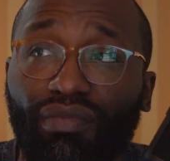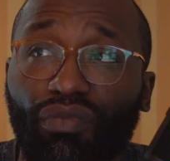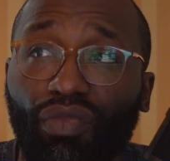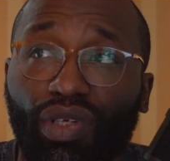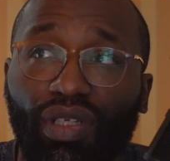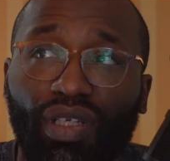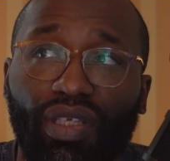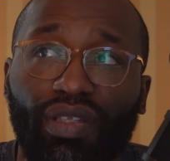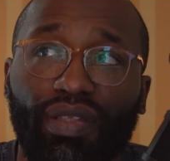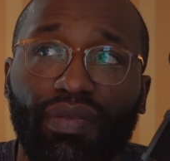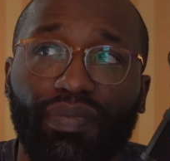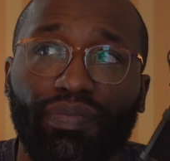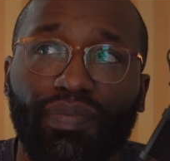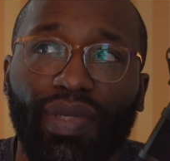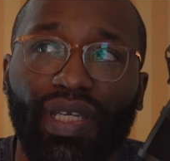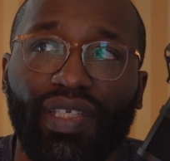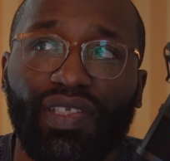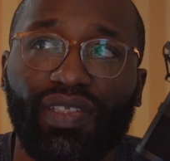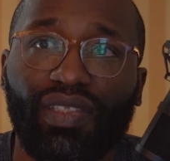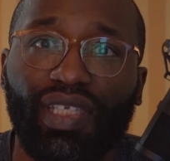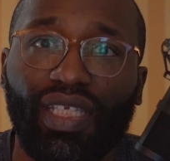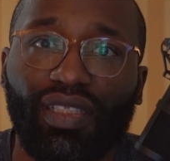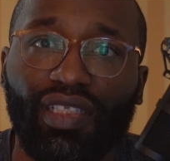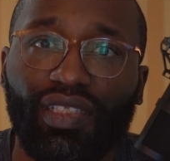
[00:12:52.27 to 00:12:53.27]
What other
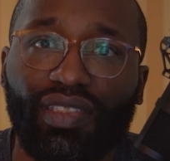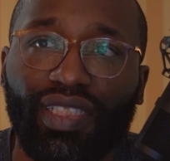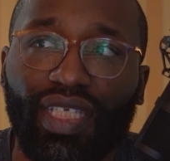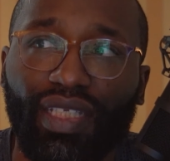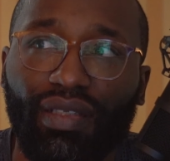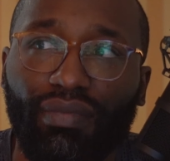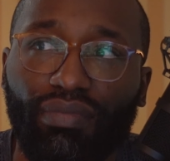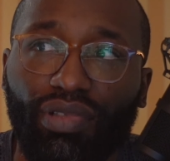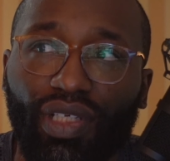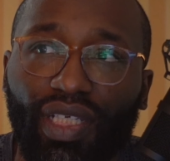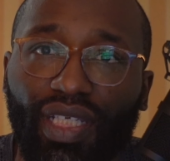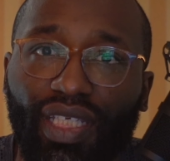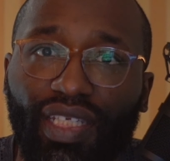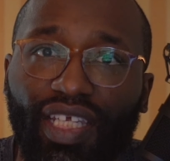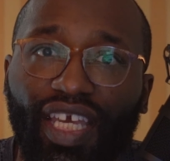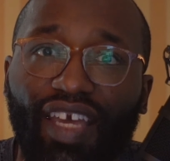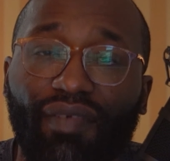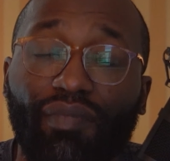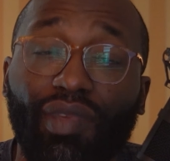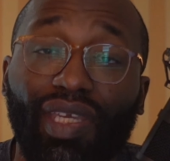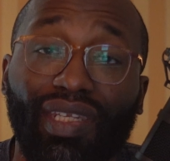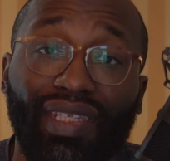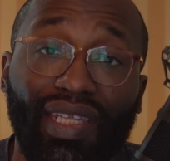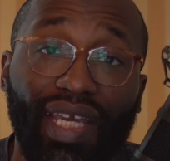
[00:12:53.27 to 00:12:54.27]
best thing to take a break and
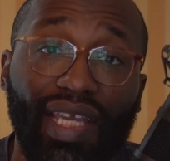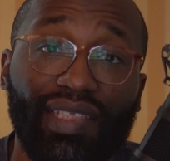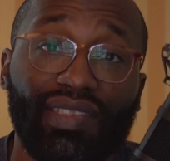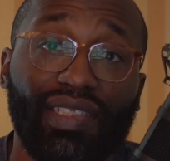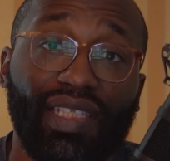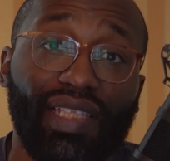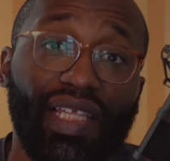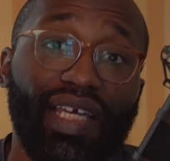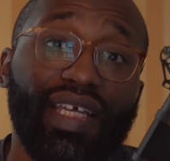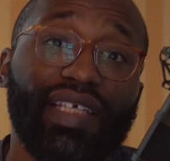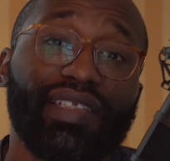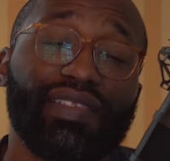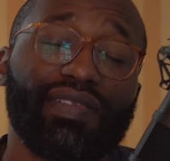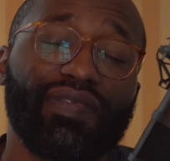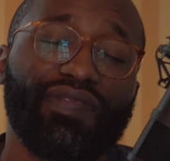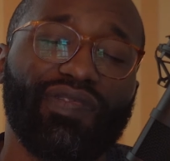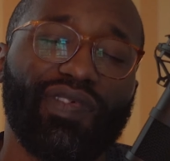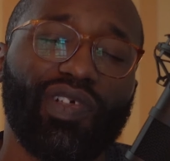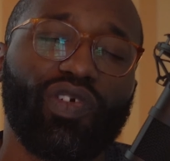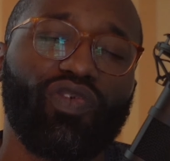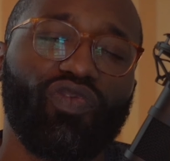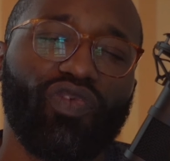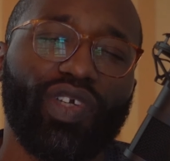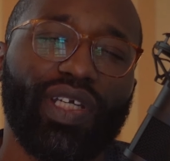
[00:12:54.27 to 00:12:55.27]
have me a nice glass of
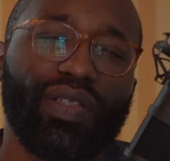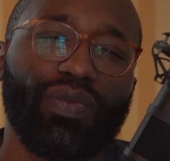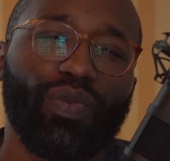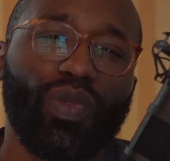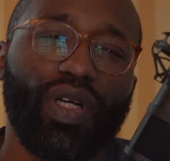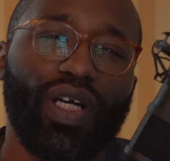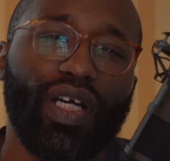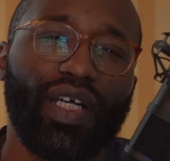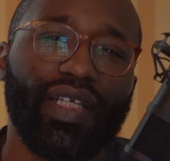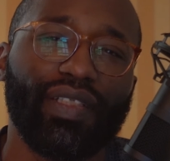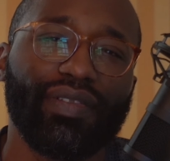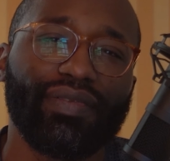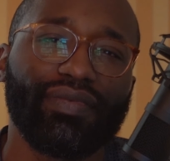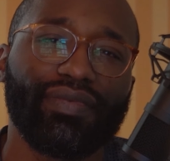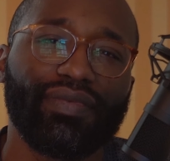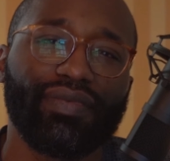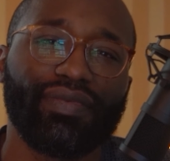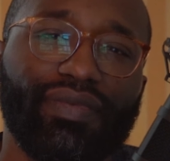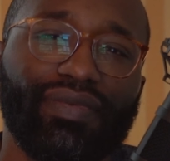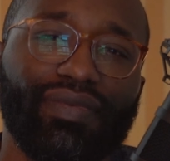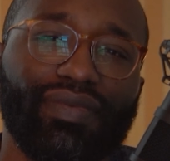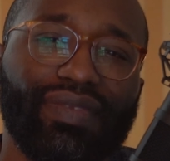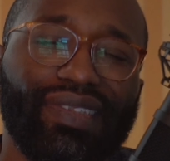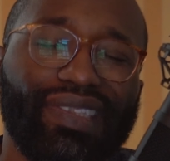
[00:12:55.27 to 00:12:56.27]
red
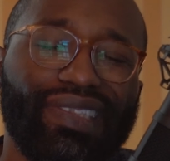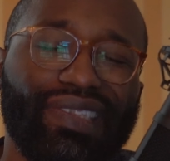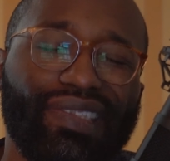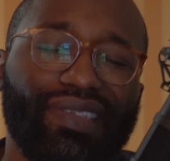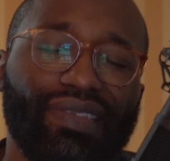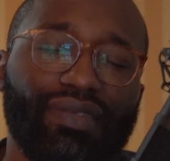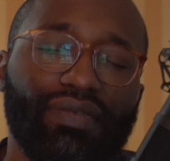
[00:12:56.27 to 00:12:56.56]
wine?